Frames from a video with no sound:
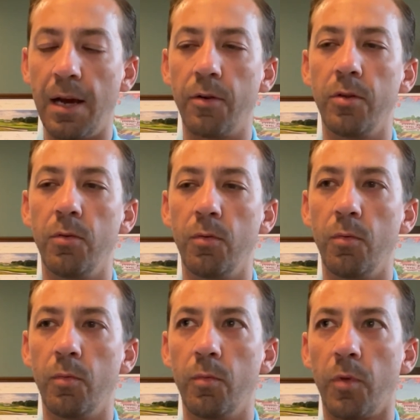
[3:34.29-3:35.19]
how
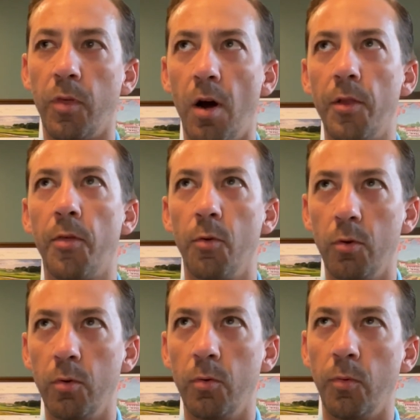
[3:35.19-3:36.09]
you thought
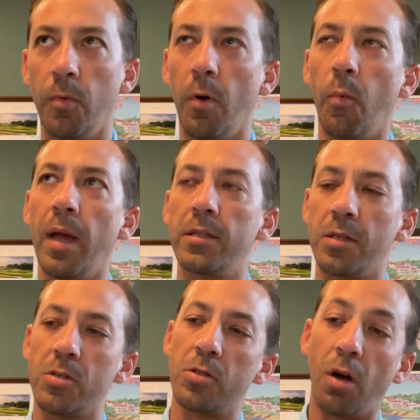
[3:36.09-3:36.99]
through a way
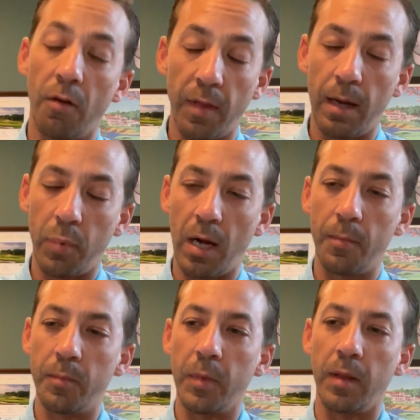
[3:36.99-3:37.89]
to solve that
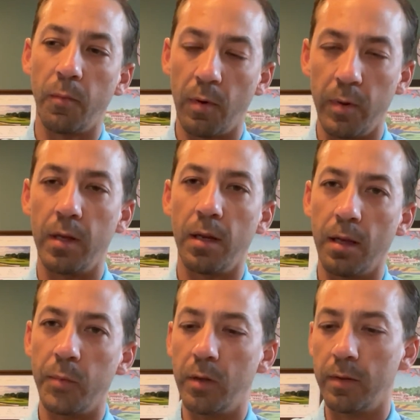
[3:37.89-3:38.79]
problem, and then what we ended
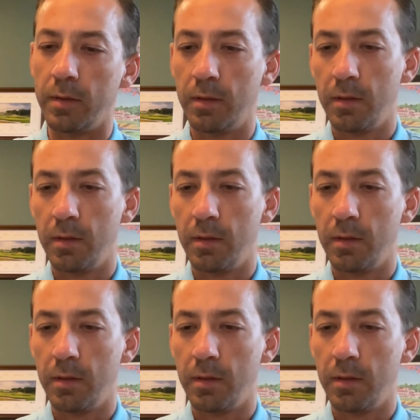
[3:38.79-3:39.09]
up doing?